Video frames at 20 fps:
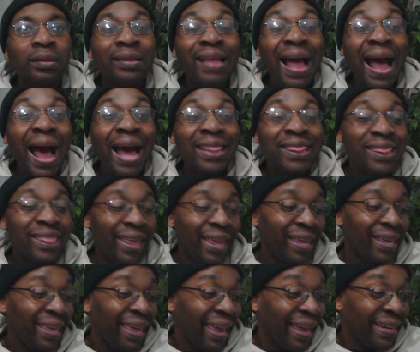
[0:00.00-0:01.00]
I
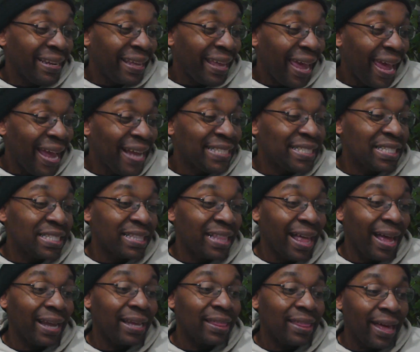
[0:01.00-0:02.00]
think in cases
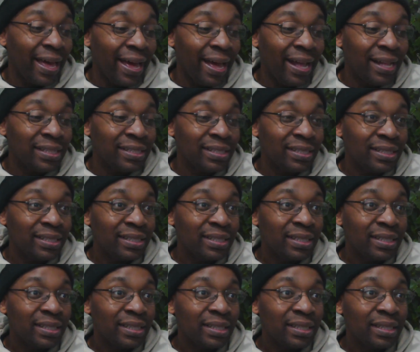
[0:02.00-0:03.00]
like that,
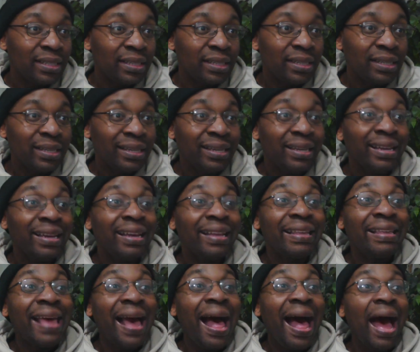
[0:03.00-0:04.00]

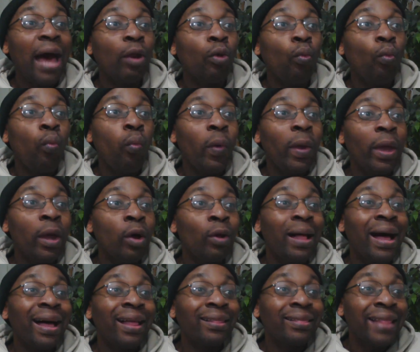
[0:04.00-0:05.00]
God will
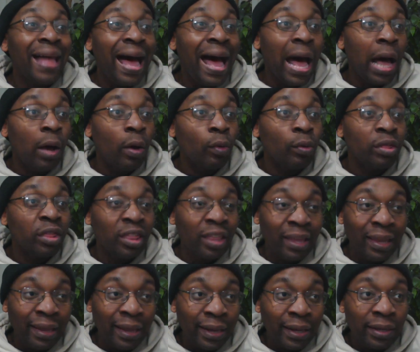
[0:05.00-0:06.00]
allow
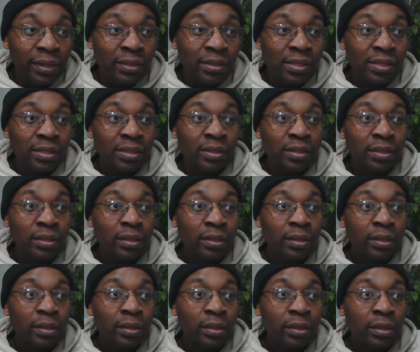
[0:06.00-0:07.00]
things
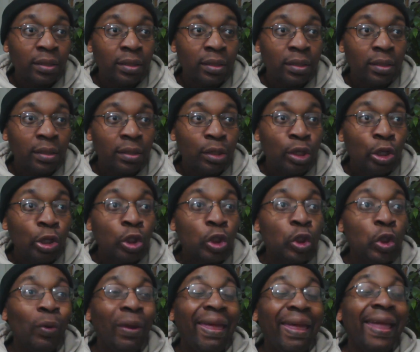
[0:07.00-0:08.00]

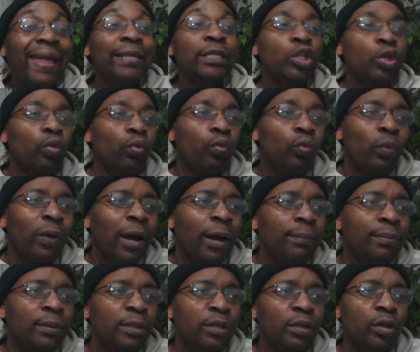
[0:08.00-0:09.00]
to
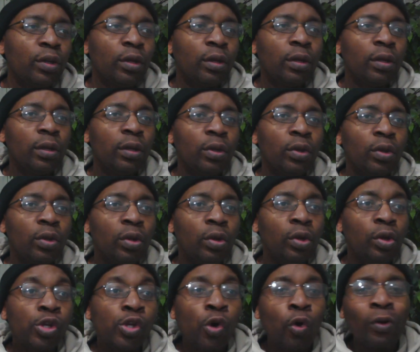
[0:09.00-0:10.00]
interrupt
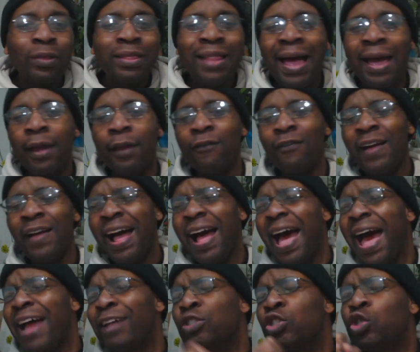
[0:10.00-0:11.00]
your life.
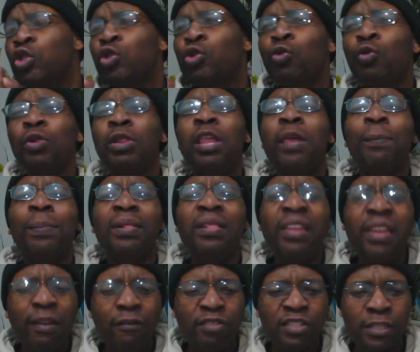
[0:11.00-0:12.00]
I truly
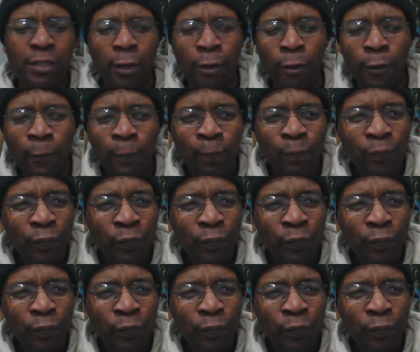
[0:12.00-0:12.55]
believe so.